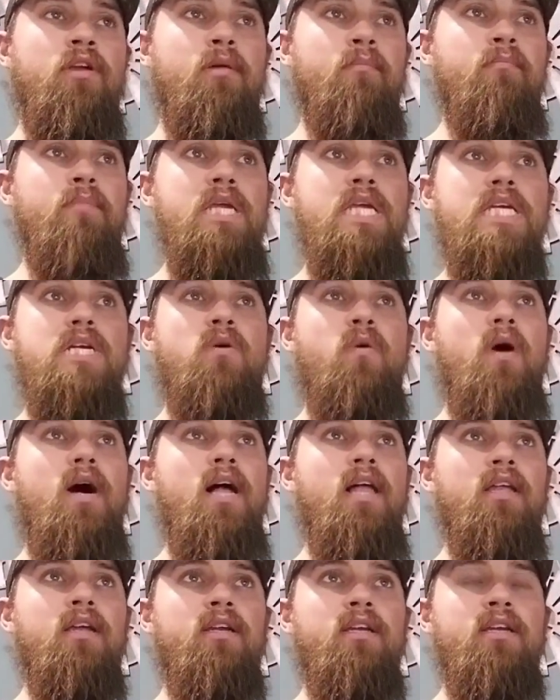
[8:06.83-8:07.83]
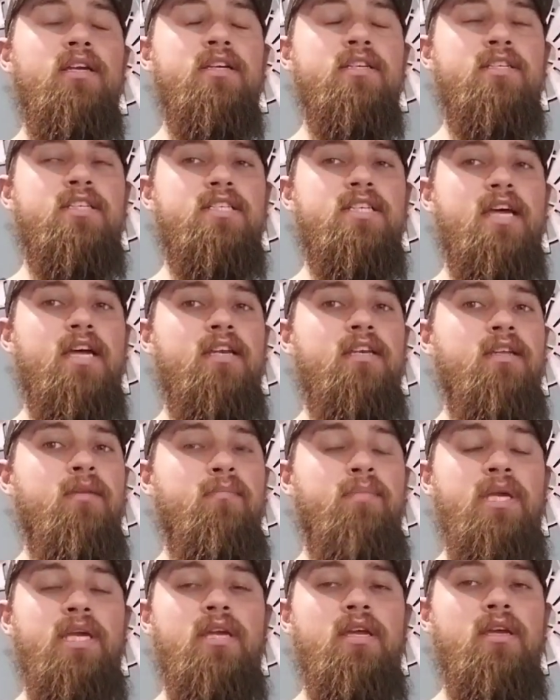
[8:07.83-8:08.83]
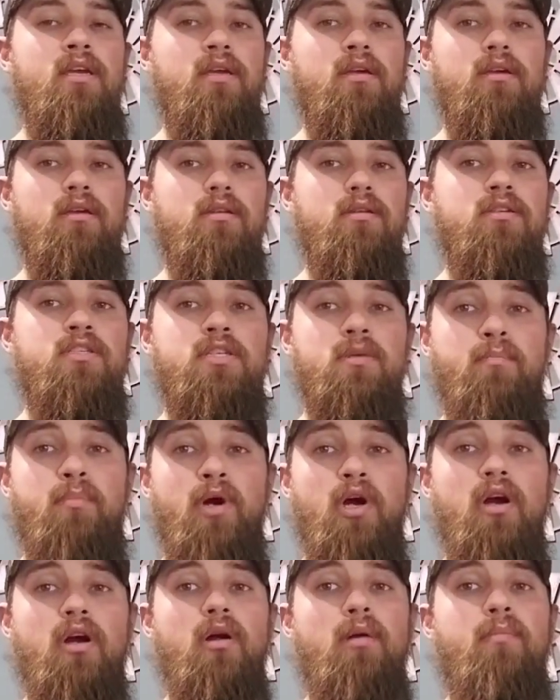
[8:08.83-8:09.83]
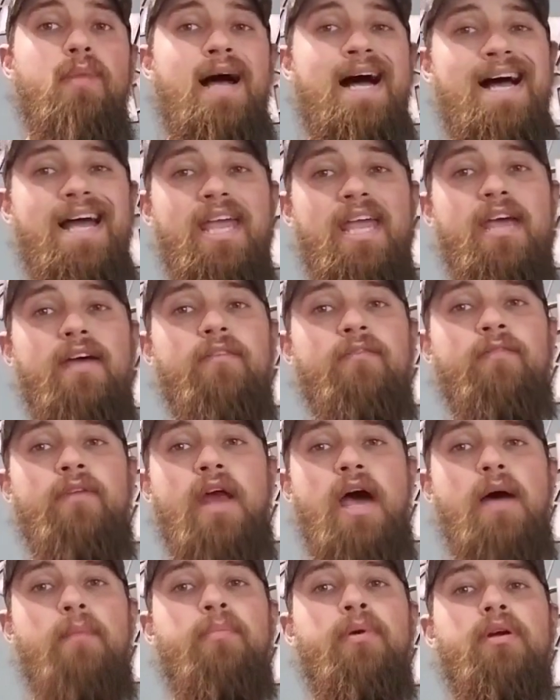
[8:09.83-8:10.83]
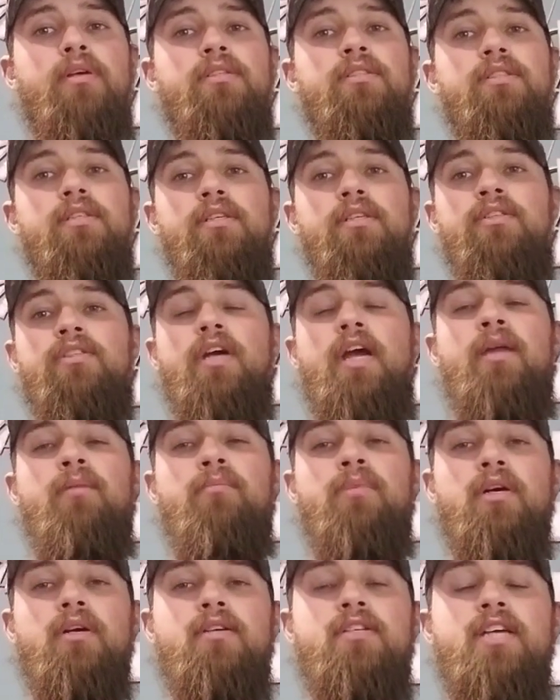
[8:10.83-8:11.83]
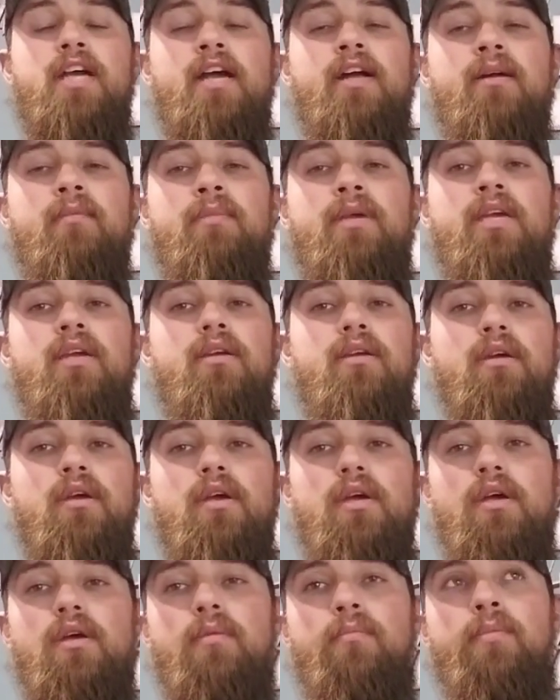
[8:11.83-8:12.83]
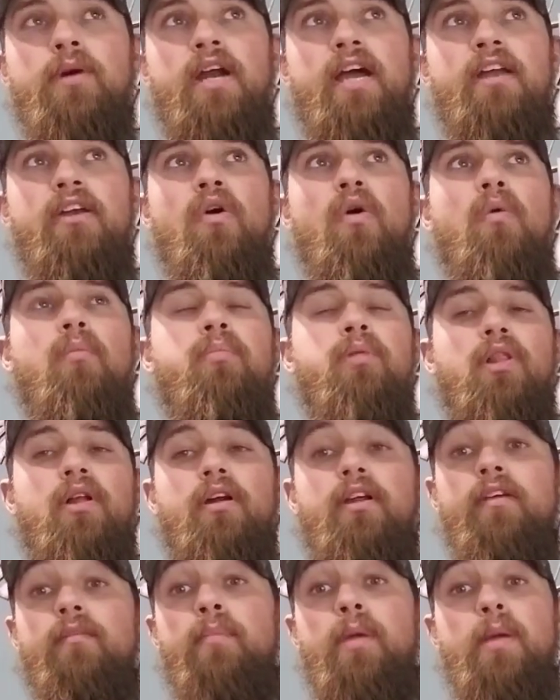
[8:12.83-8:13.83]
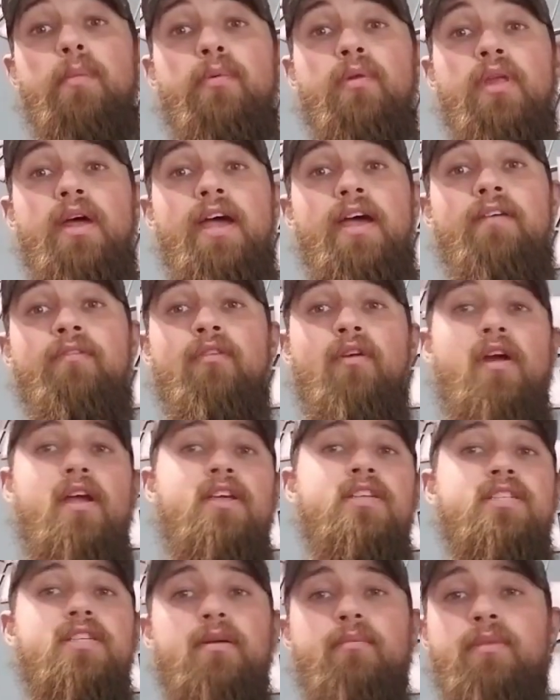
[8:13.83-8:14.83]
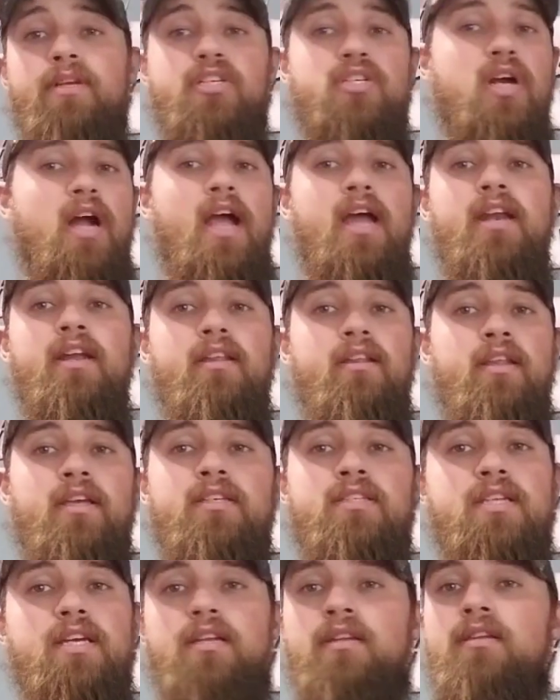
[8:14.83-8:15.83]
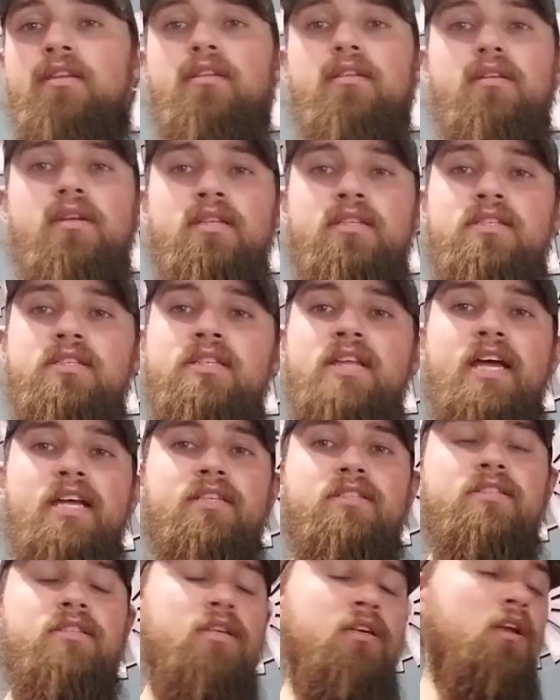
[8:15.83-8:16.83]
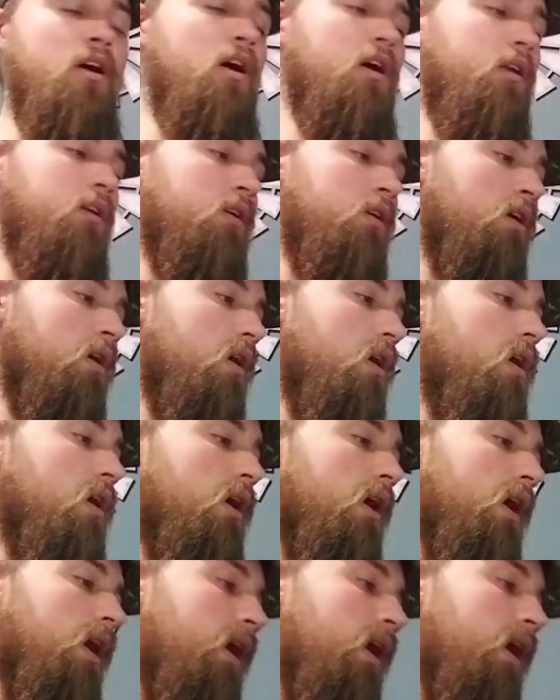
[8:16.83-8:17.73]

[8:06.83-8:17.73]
Their meat quality is said to be superb. I have not personally tried Berkshire meat, but I know plenty of people that have raised them and tried it, and they said it's next to none.